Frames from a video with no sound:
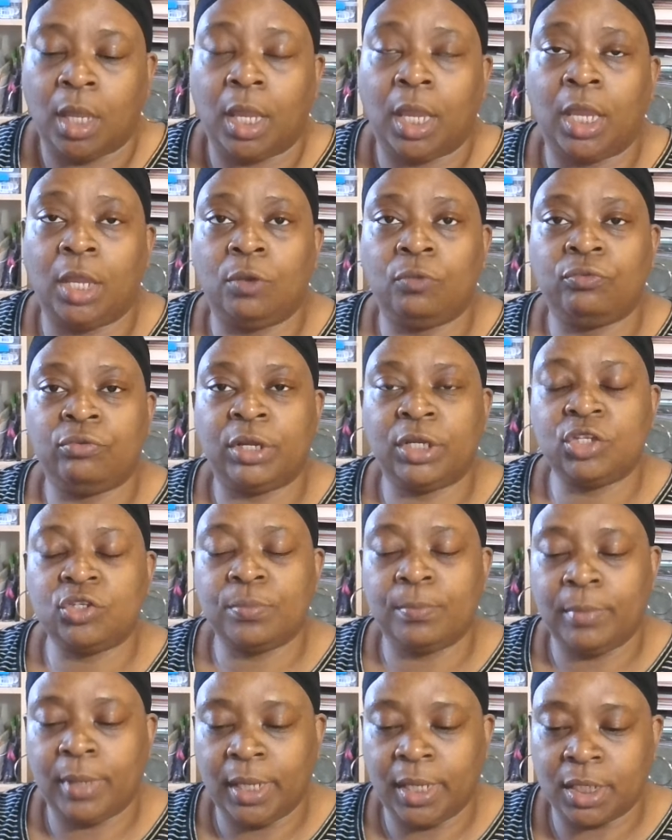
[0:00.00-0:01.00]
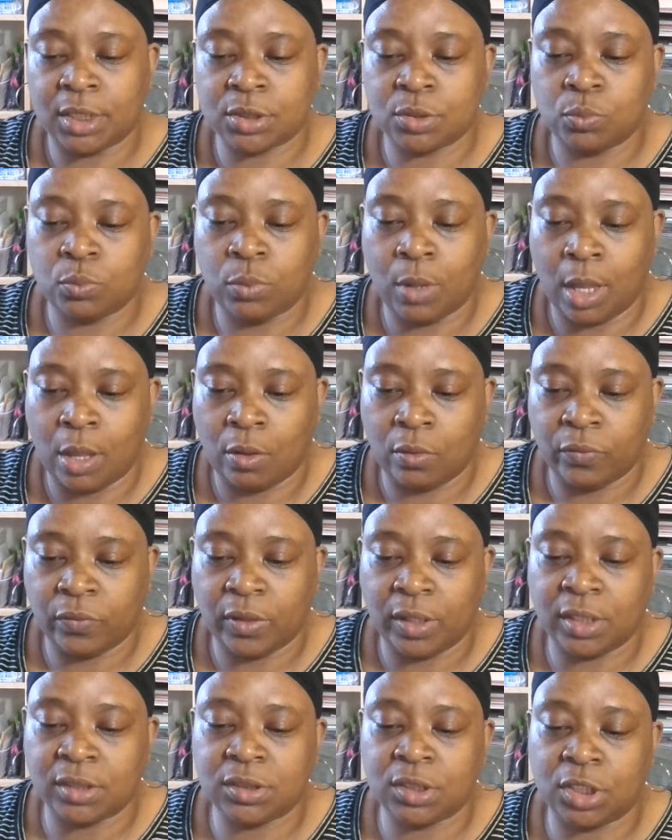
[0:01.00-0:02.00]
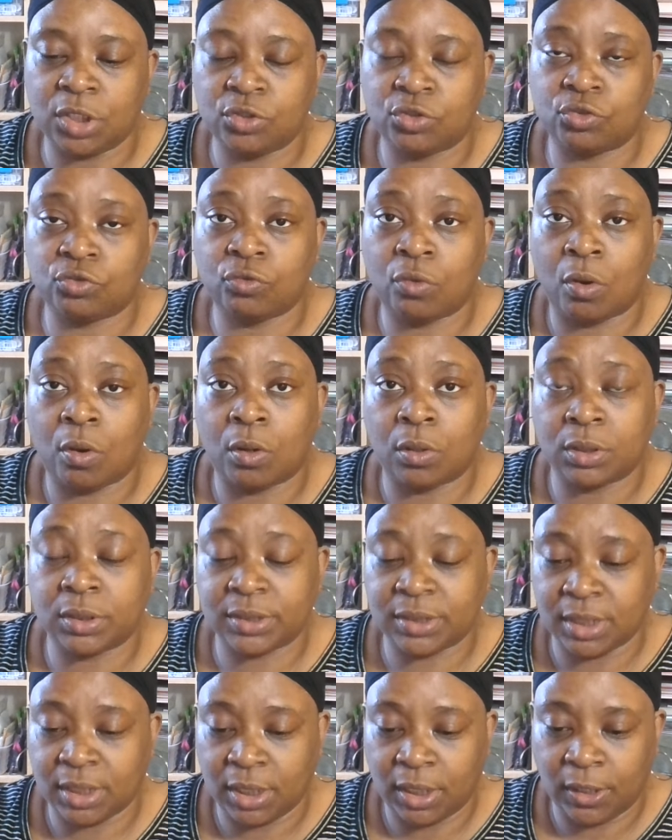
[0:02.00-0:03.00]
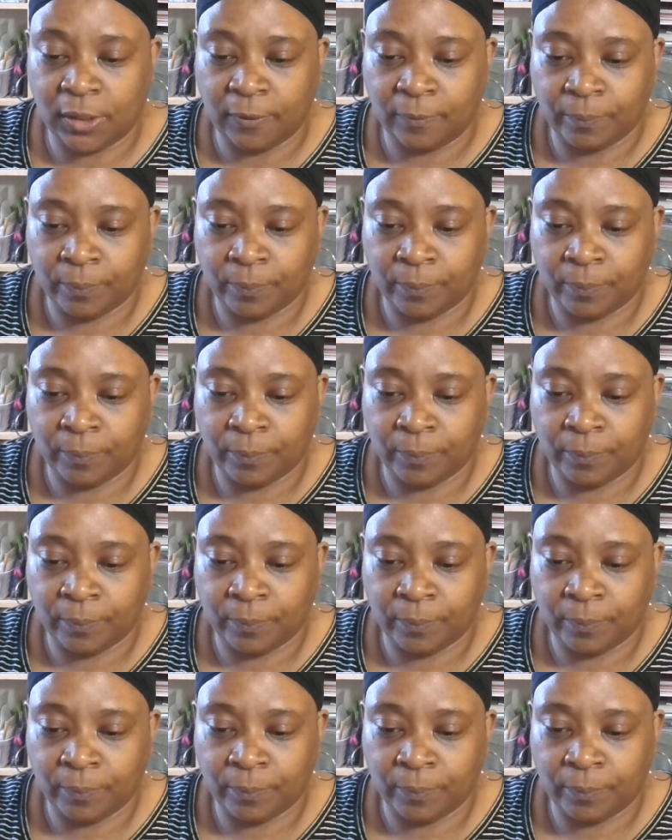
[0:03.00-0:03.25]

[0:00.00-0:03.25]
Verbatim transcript: A rich man's wealth is his strong city,